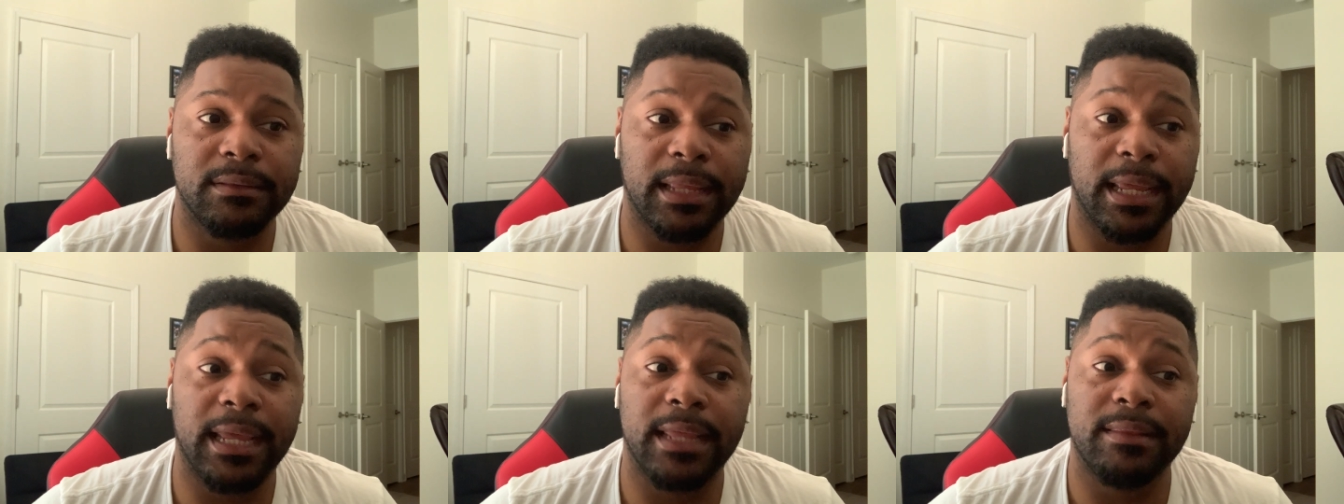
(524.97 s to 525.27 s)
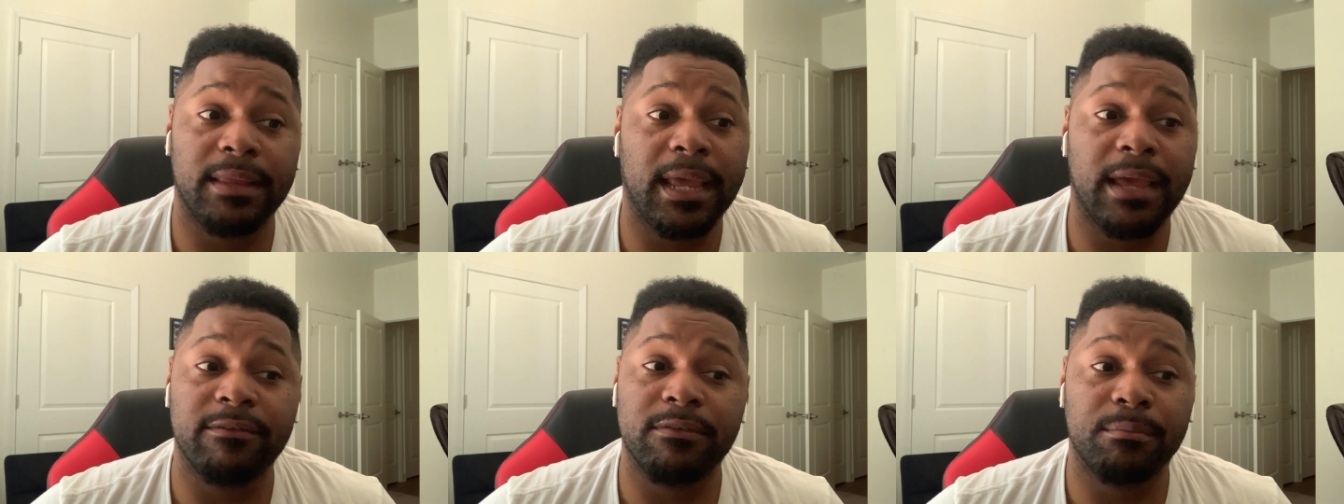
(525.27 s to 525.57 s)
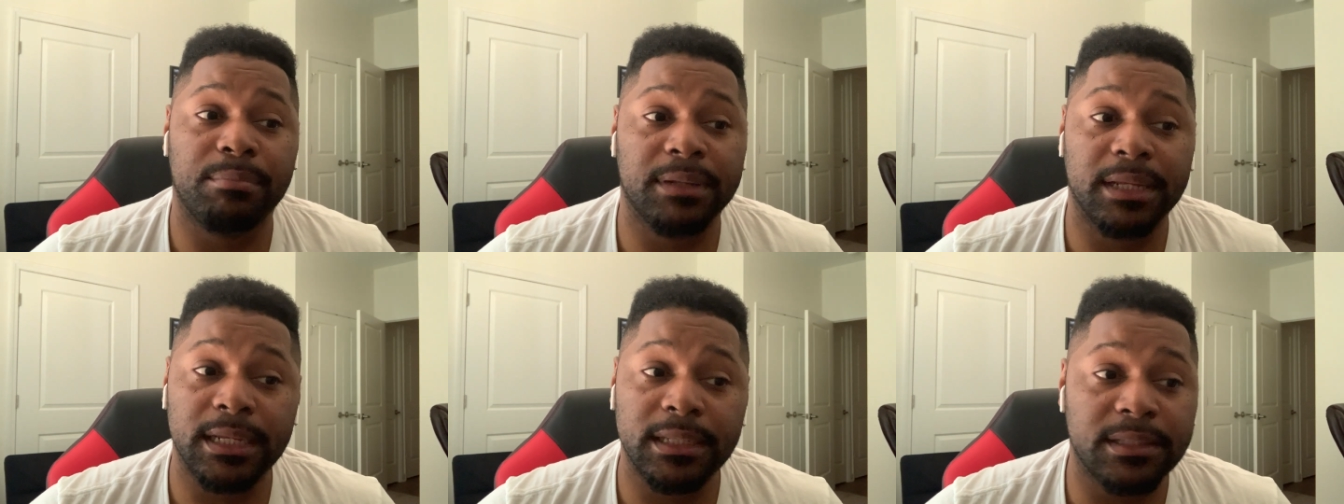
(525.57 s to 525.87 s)
They they
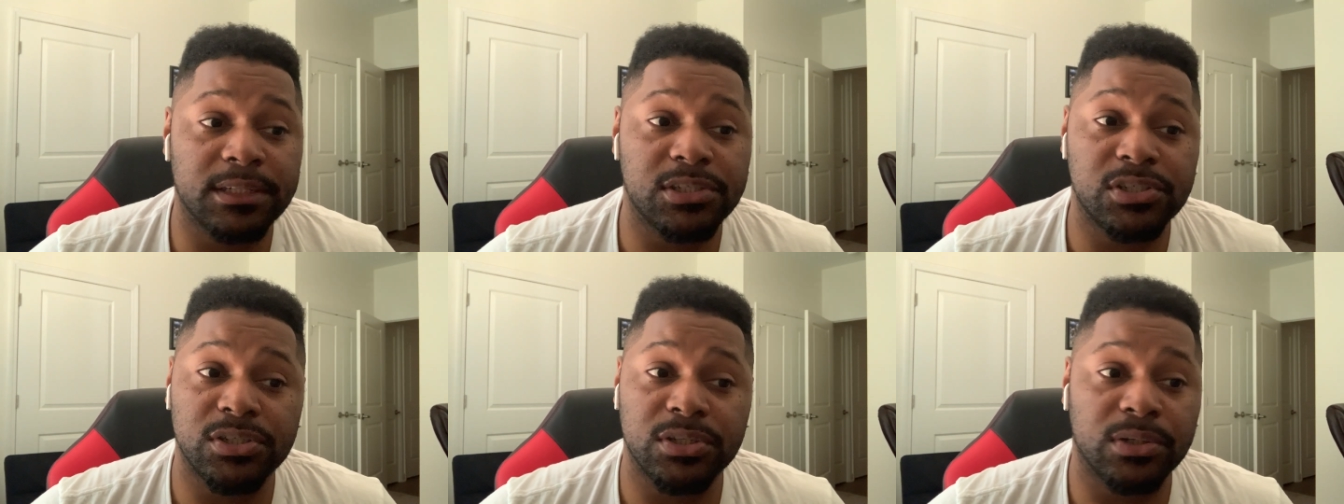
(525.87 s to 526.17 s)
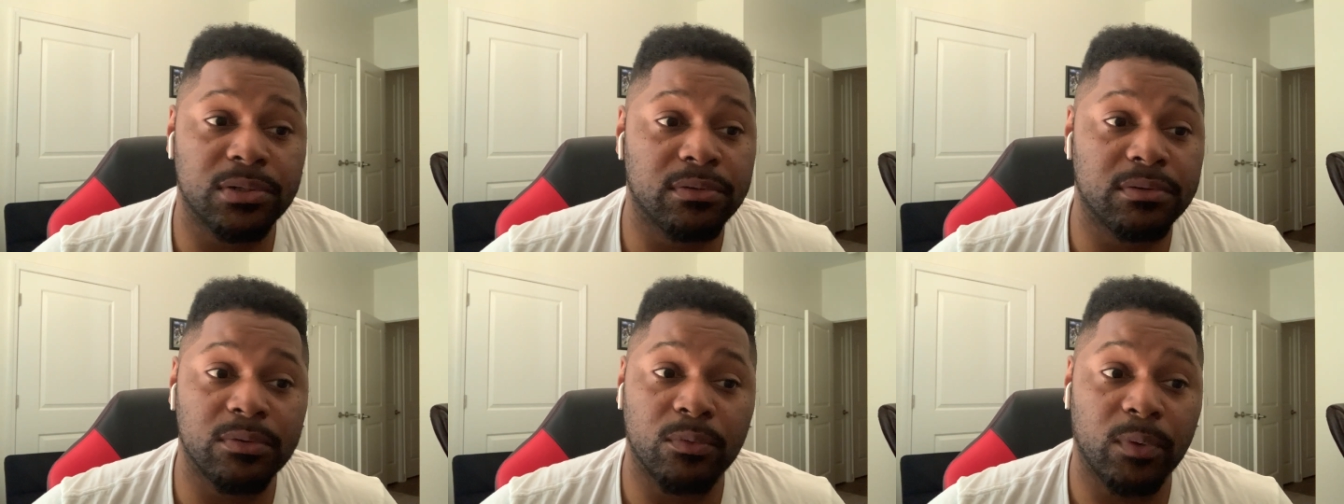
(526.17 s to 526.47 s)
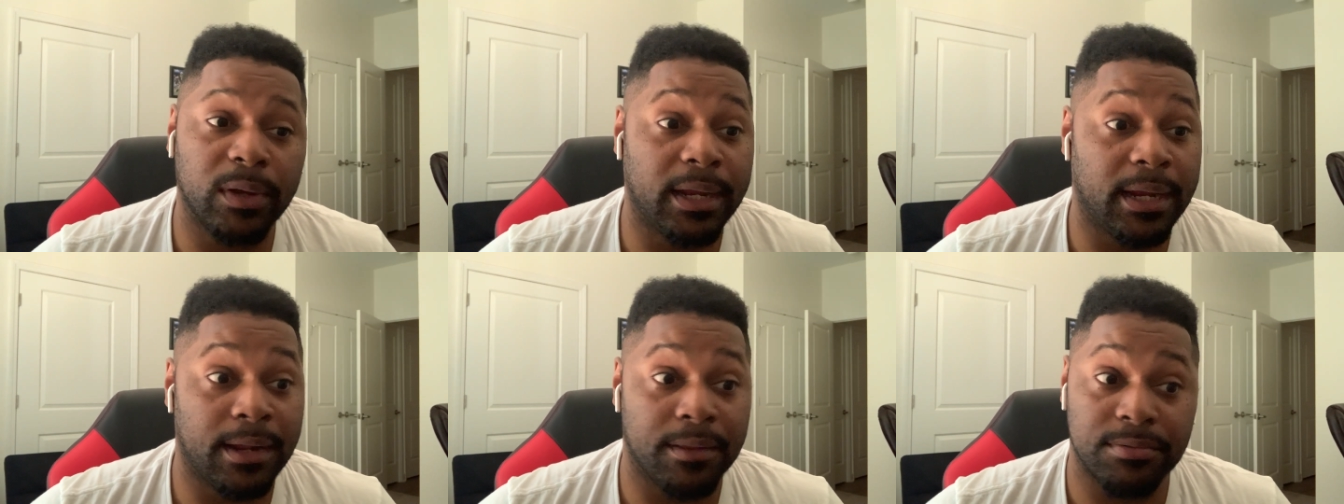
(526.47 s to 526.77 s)
haven't played this year the
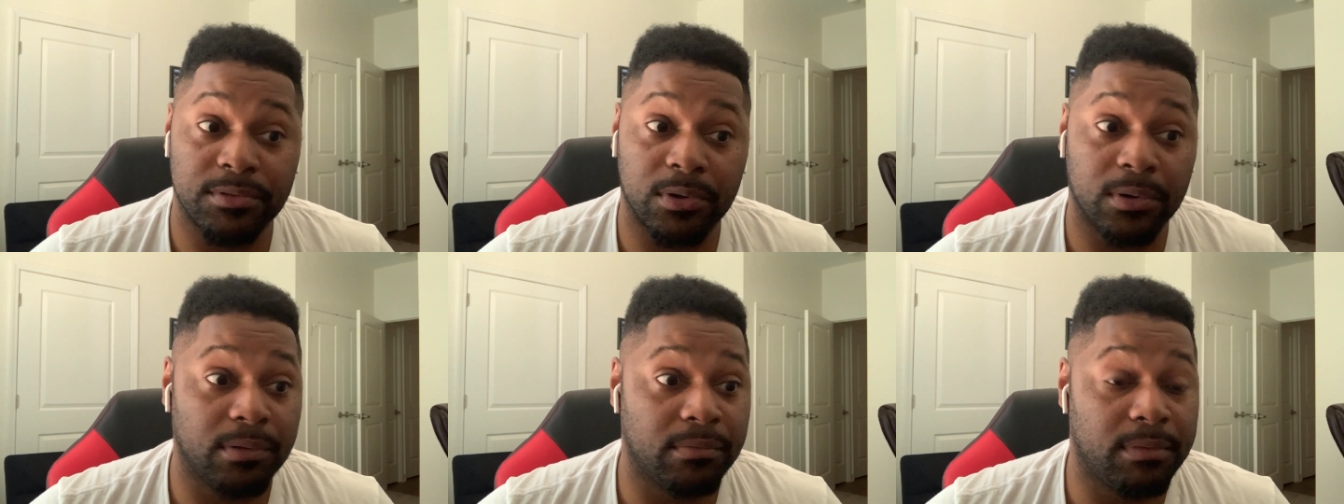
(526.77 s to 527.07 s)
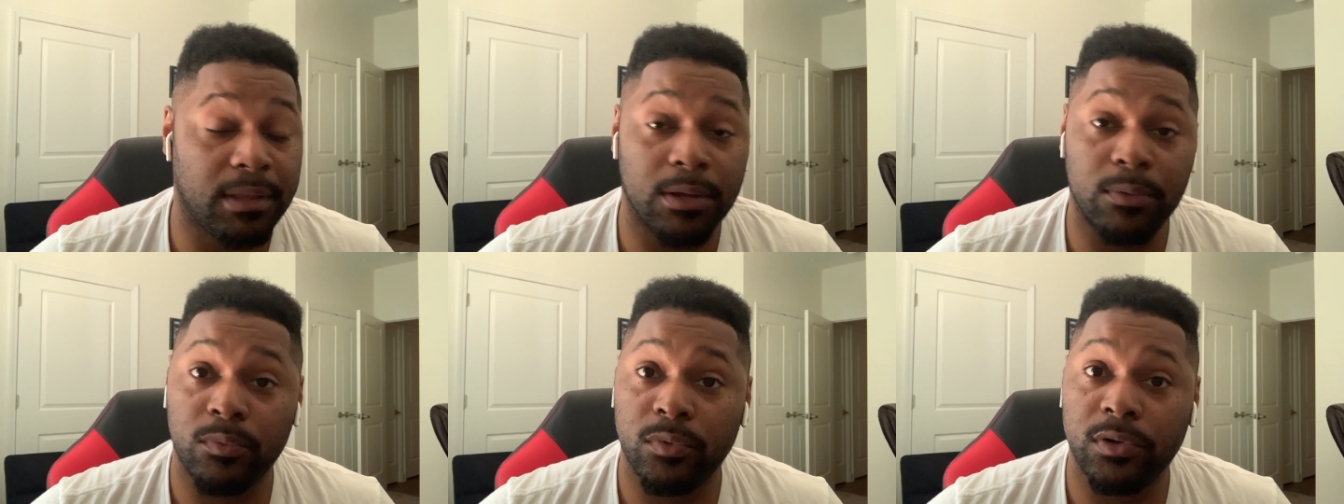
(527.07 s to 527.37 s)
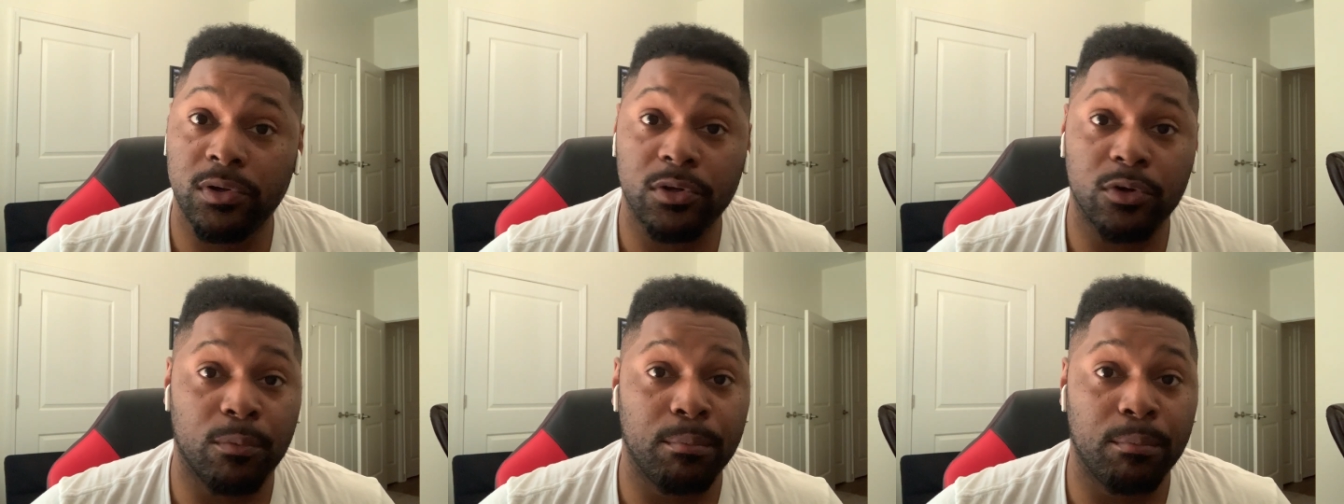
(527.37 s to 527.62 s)
way I thought they would,